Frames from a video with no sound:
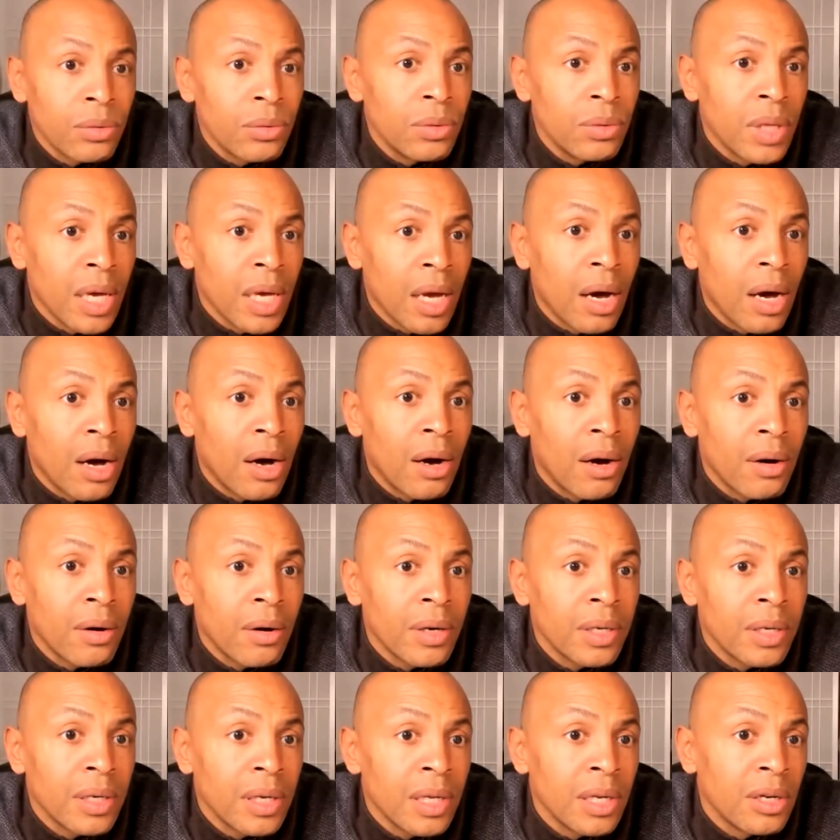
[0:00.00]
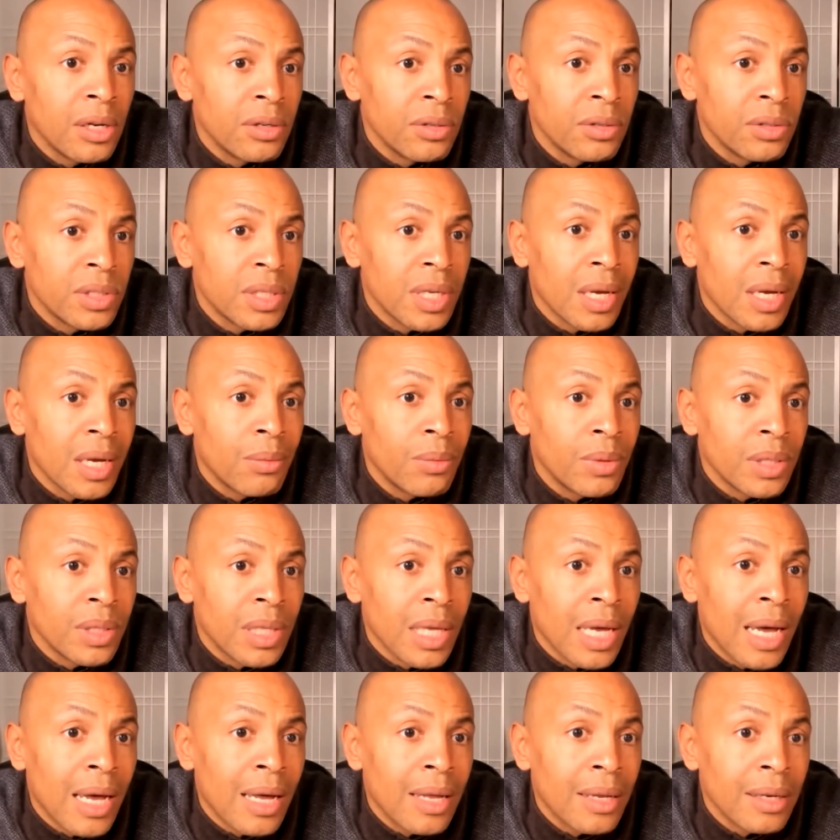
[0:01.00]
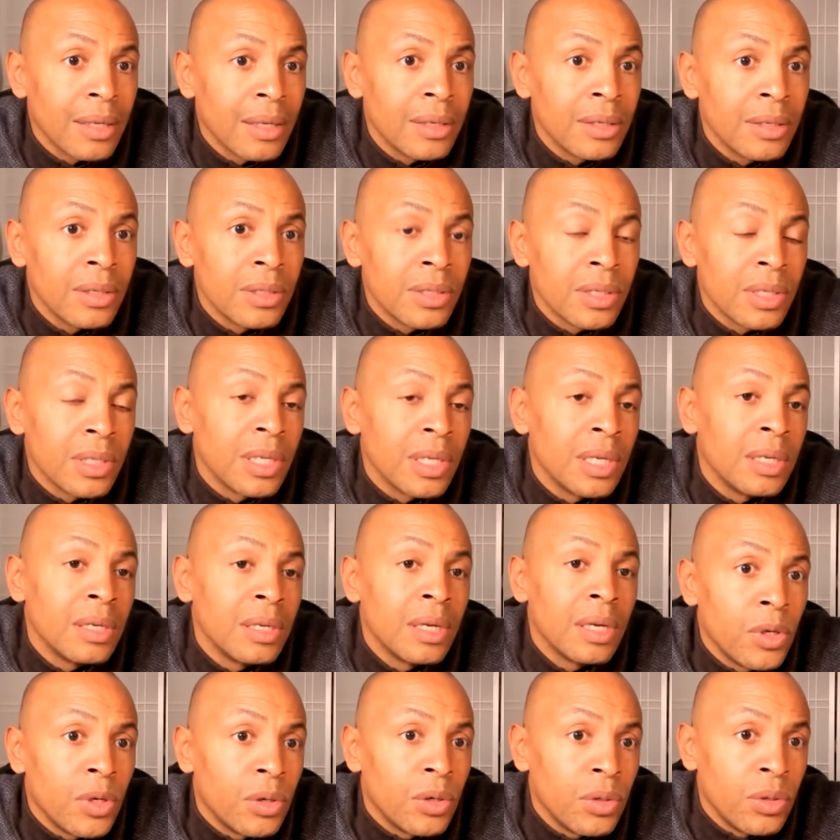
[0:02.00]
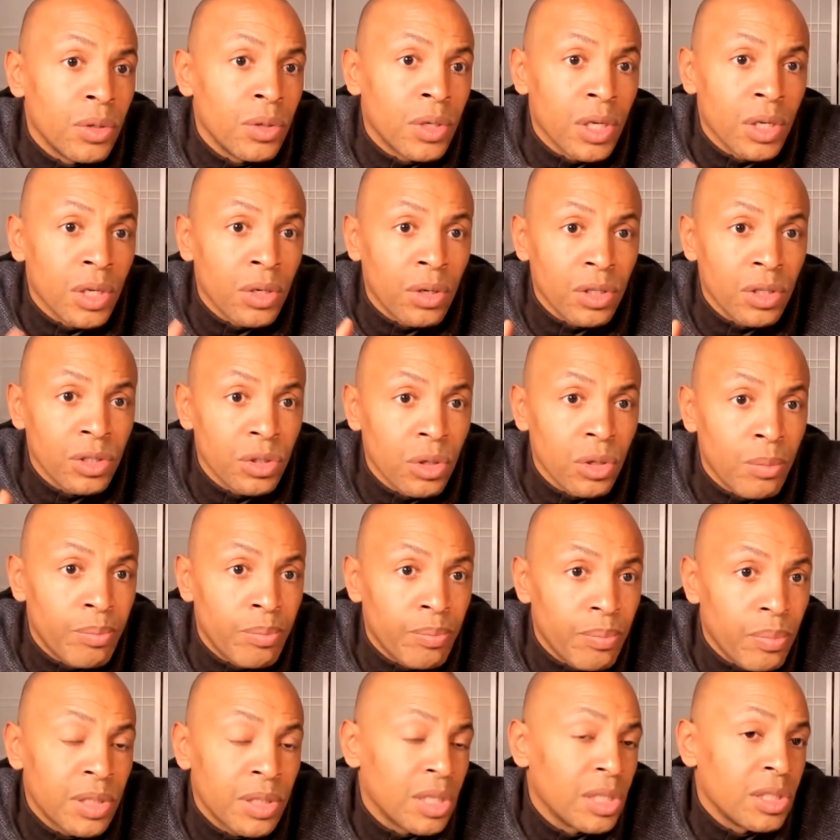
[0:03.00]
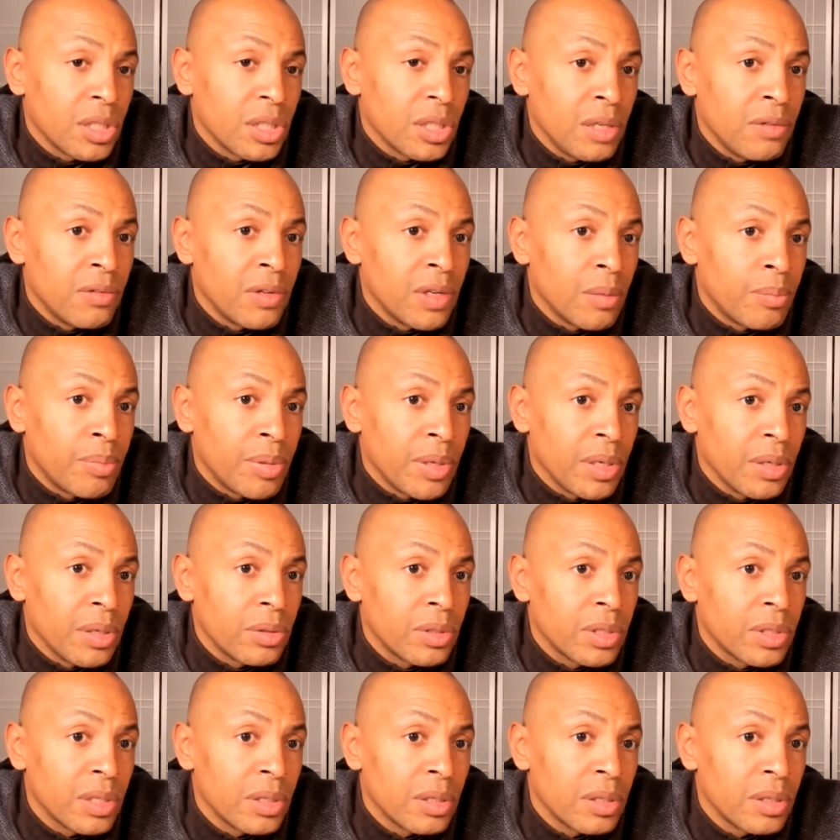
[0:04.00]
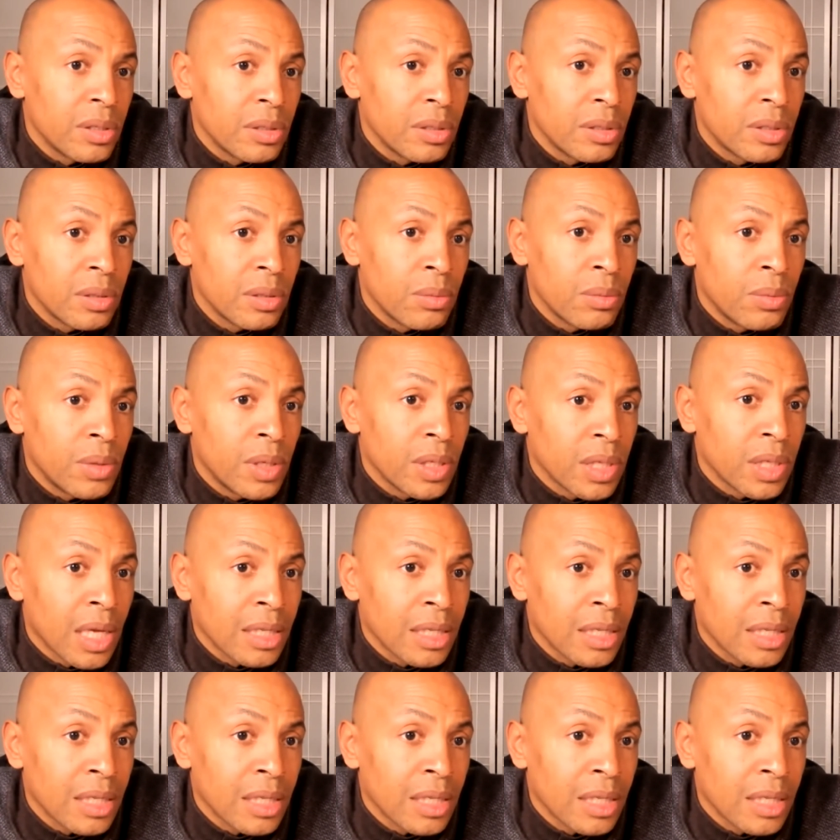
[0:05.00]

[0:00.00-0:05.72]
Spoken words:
who they are and understand what that is. And then, you can also potentially even appeal to what